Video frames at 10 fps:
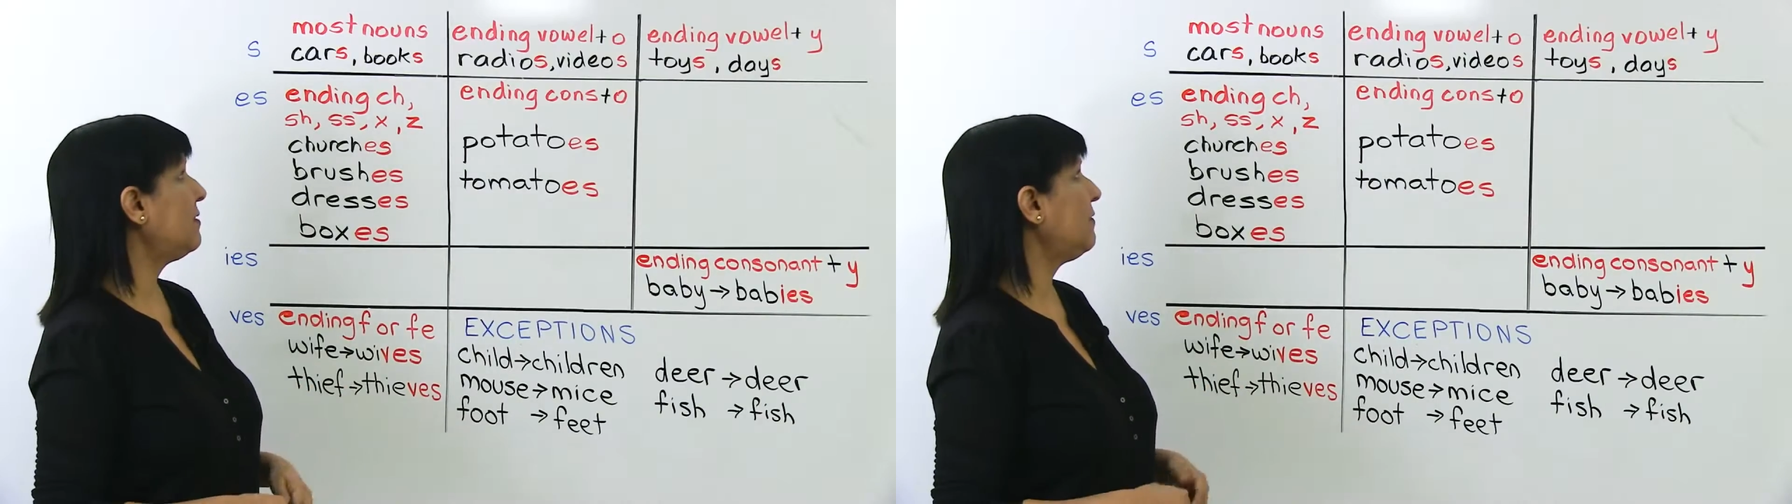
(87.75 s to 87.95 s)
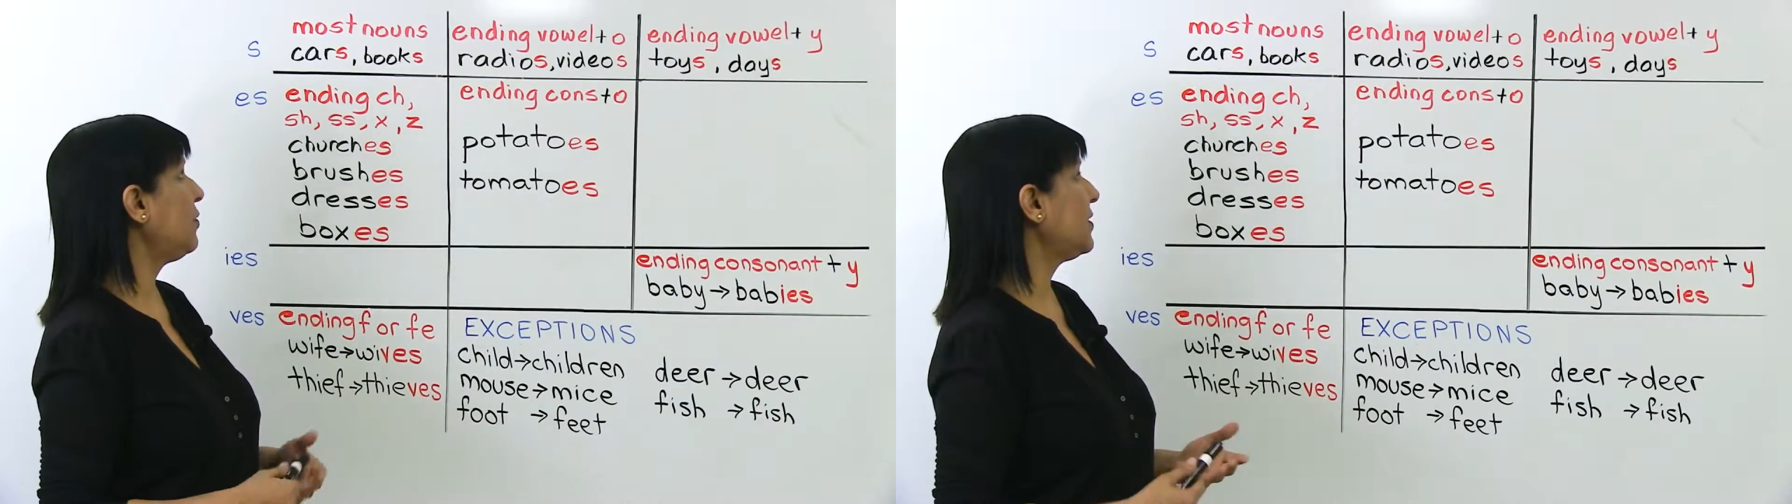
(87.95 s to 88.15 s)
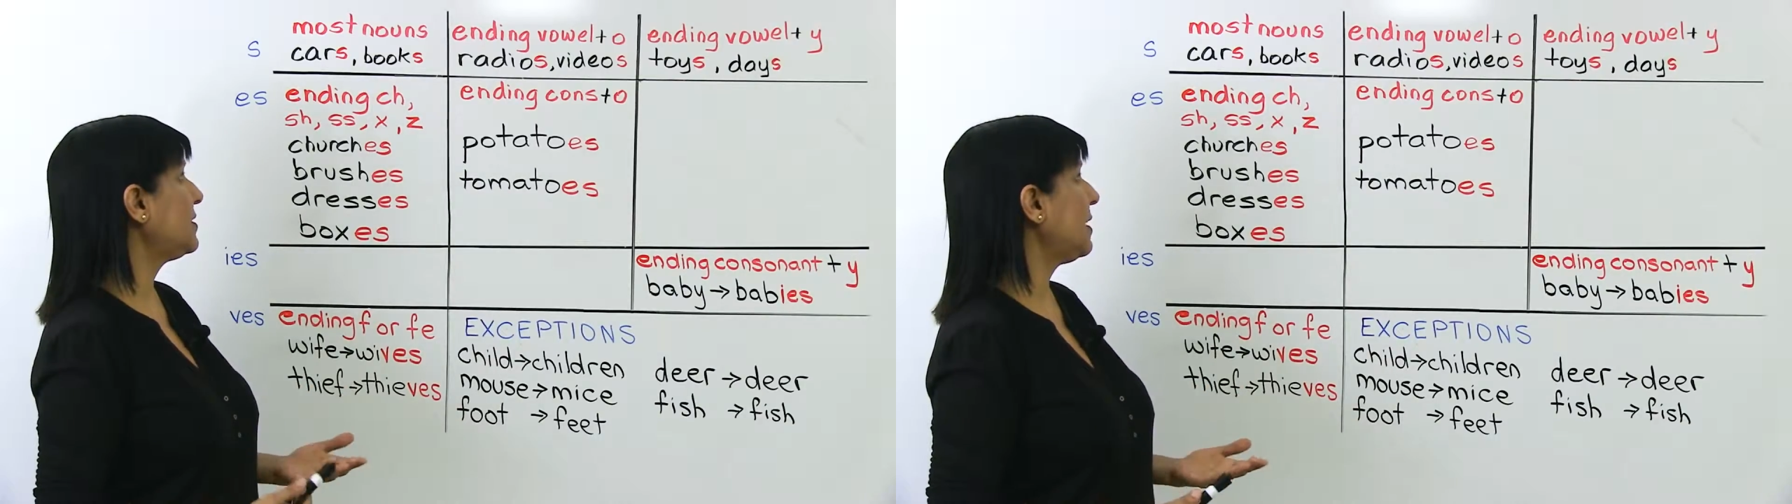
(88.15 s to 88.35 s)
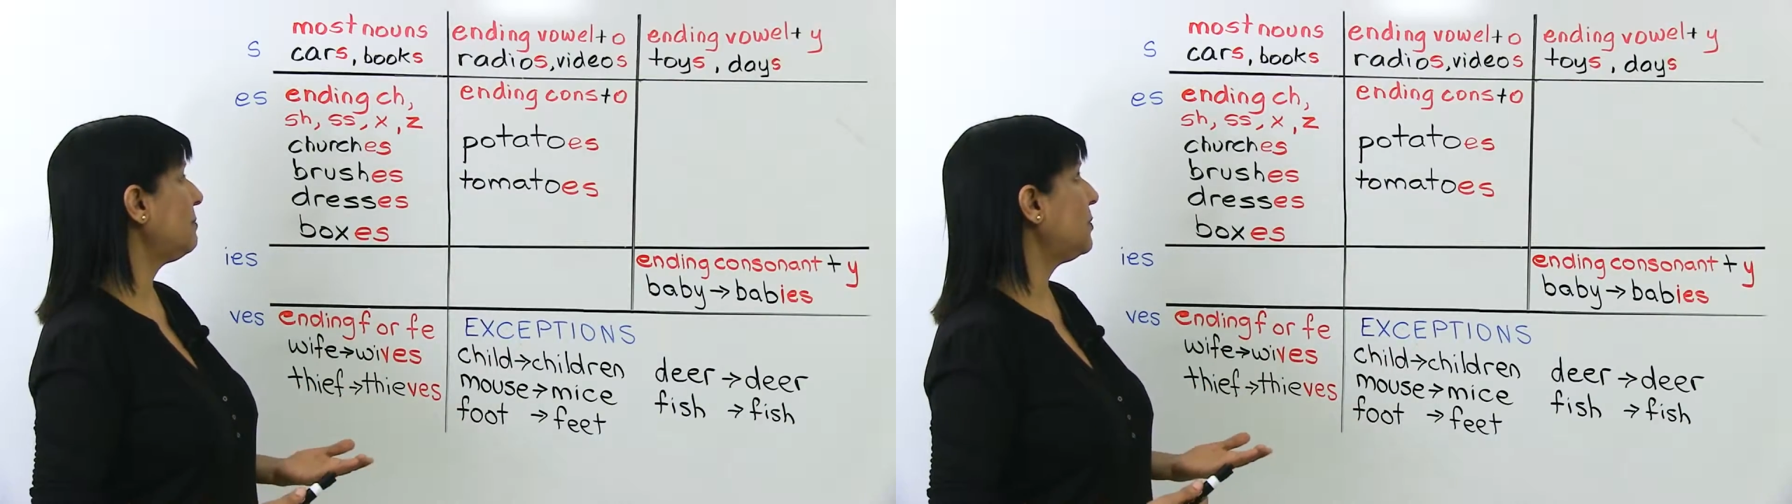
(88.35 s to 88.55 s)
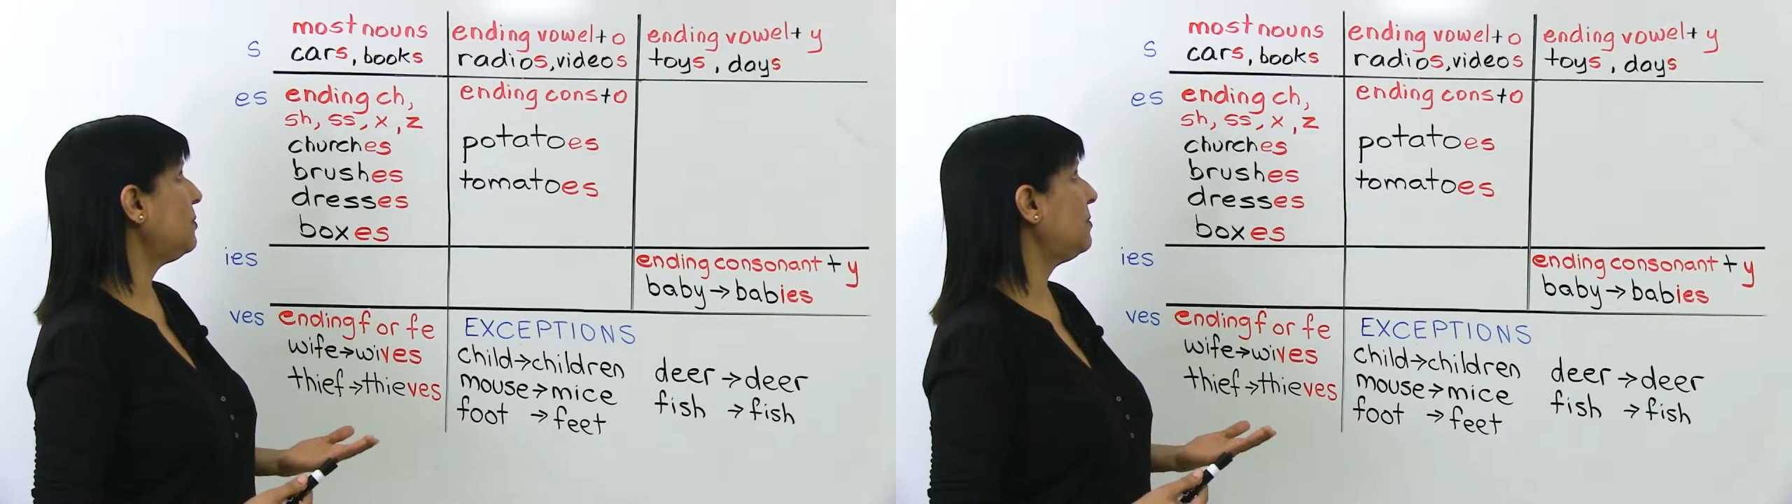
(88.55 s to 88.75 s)
for
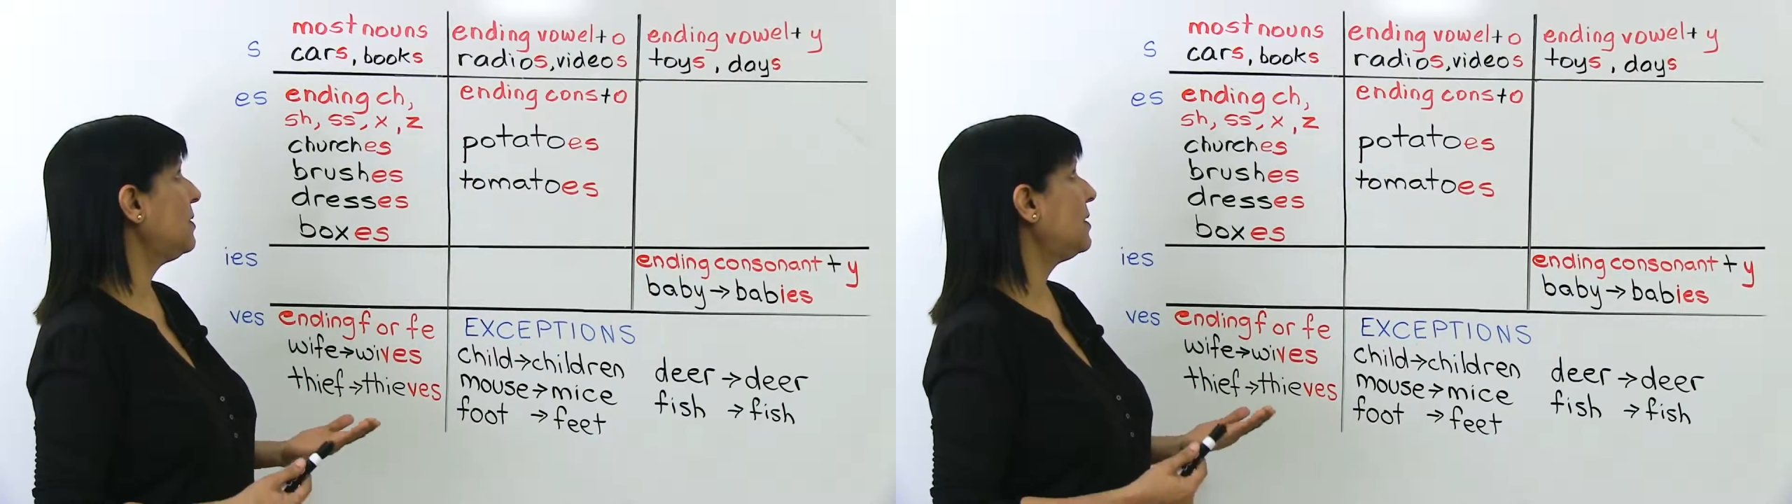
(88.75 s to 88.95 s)
example,